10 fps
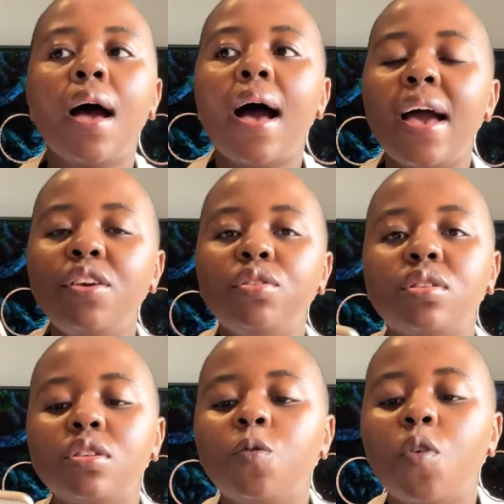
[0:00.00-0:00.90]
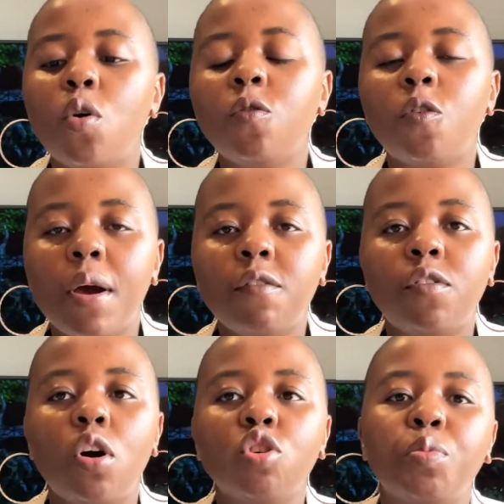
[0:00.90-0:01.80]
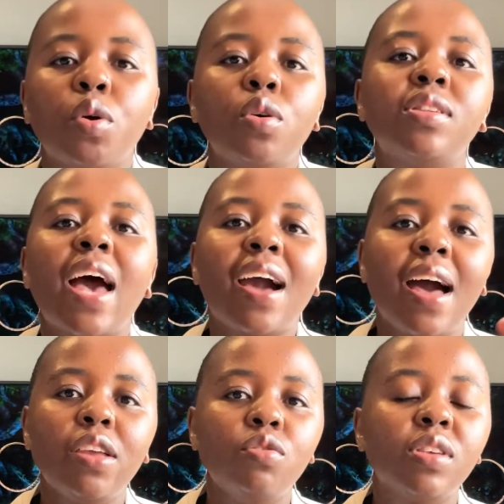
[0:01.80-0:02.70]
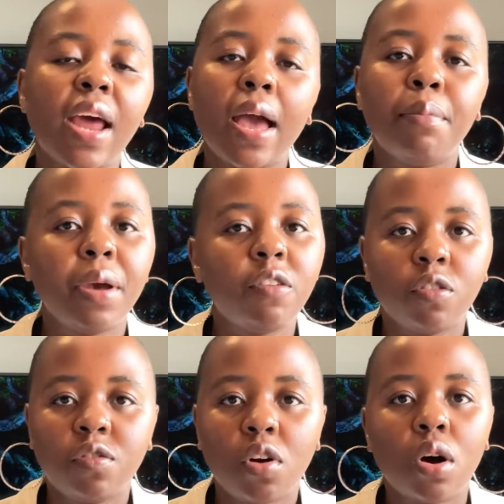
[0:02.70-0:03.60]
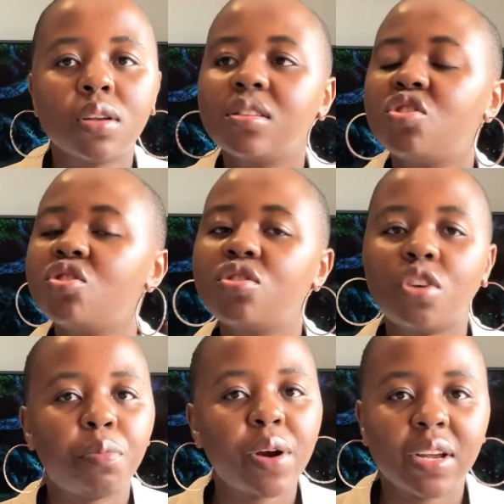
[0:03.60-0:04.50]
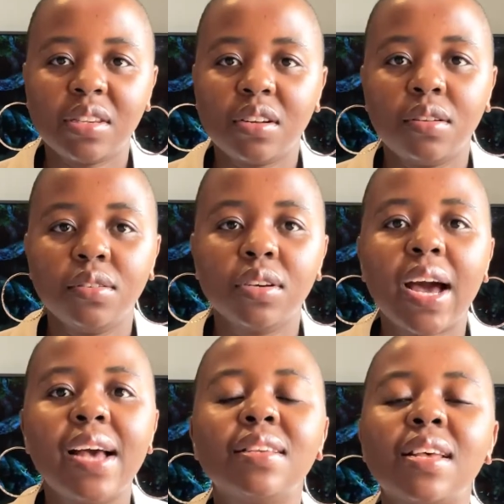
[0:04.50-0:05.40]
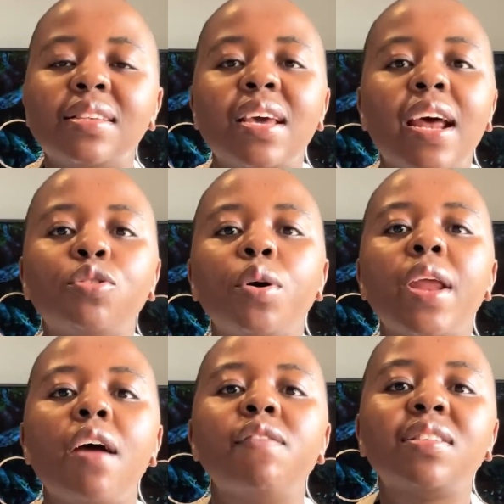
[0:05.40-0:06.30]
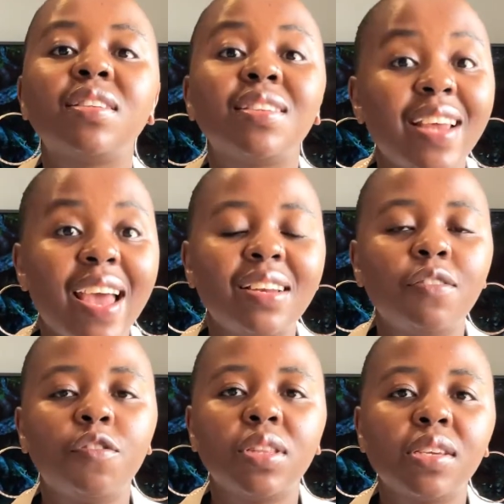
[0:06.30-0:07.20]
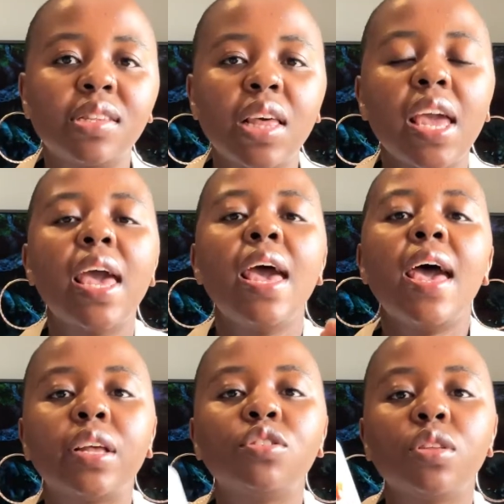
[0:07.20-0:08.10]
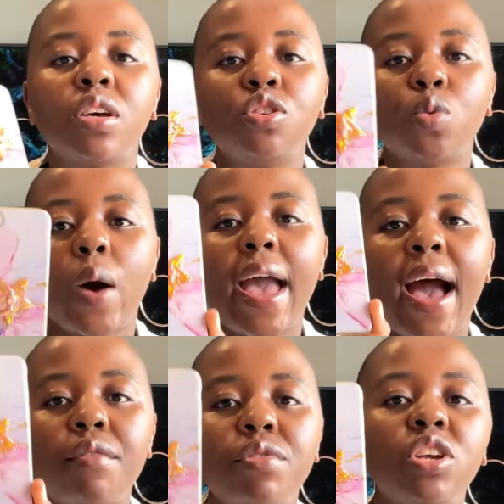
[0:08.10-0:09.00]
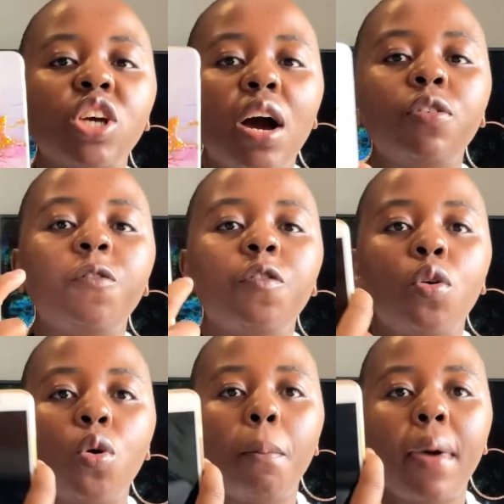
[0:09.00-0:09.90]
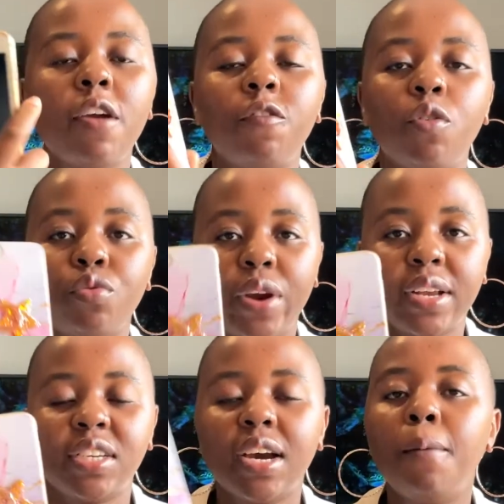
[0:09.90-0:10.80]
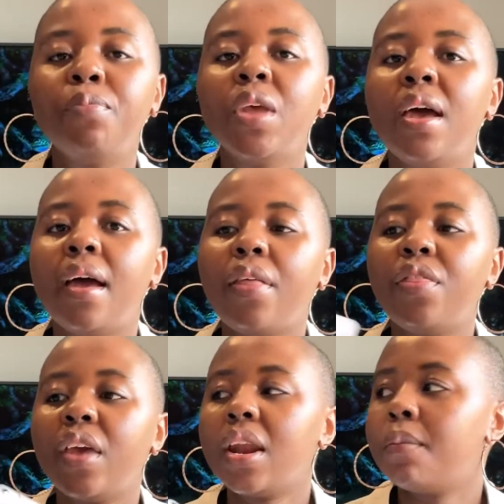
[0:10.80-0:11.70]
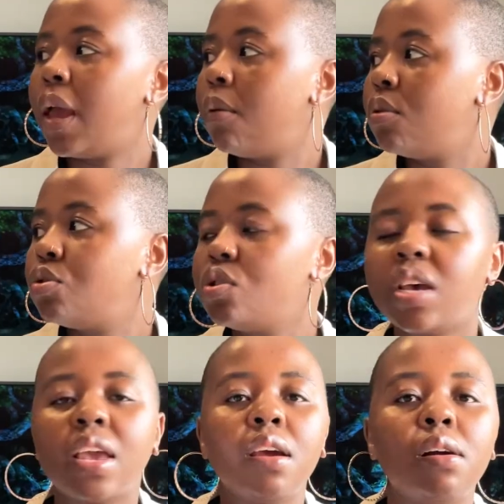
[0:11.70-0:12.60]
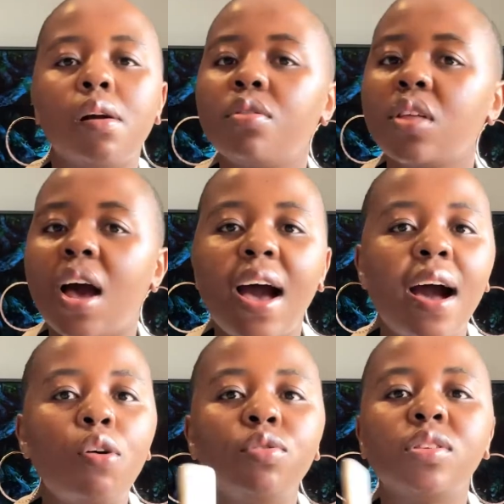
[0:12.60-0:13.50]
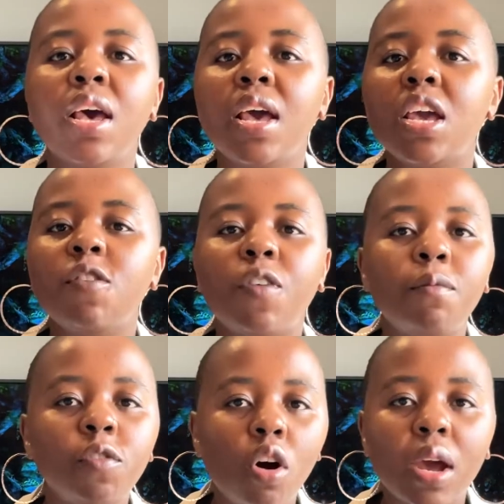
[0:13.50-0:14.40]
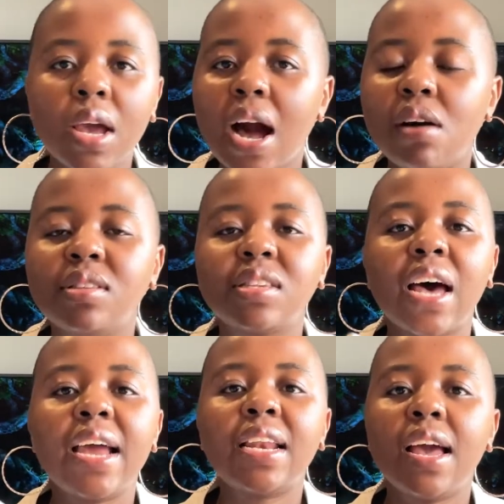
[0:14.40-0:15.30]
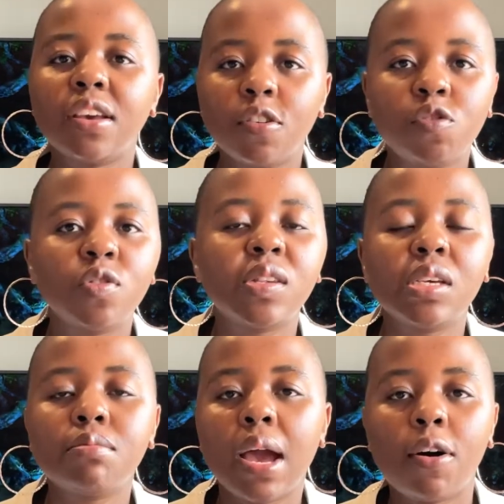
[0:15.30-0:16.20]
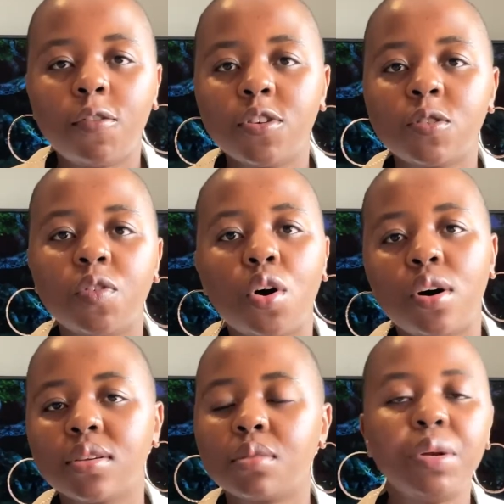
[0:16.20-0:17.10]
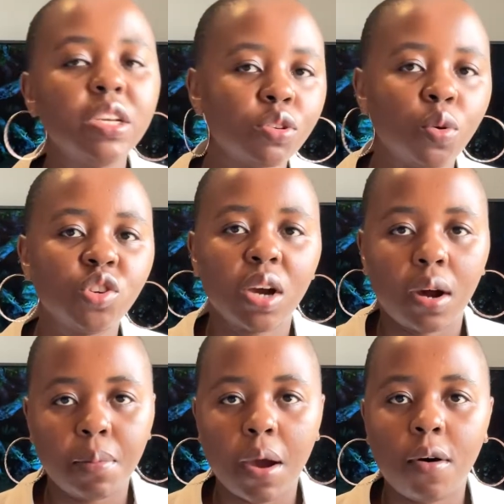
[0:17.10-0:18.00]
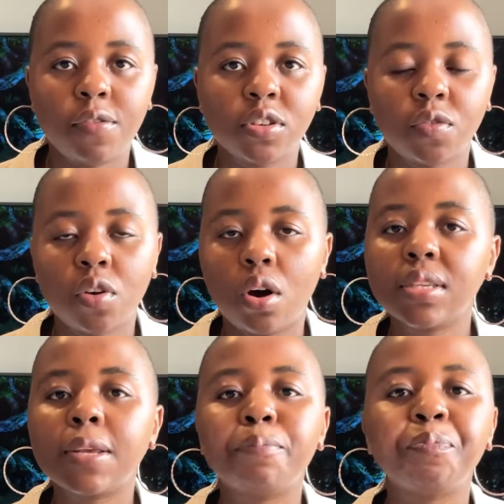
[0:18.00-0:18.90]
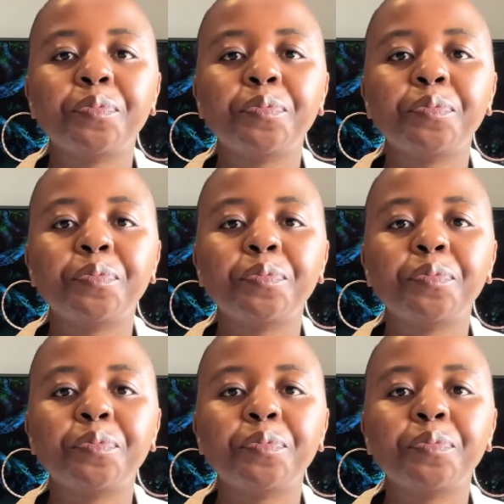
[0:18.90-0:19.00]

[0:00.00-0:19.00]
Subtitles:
I use this phone for my vlogs because I can't use an iPad for vlogs. It's just not practical, you guys. As I said, I don't have a stand for this thing. And so that is why I reach out for my phone right here. And then I'm able to take it around the house. If I'm vlogging outside, like if you've seen my office vlogs, please go check out my office vlogs.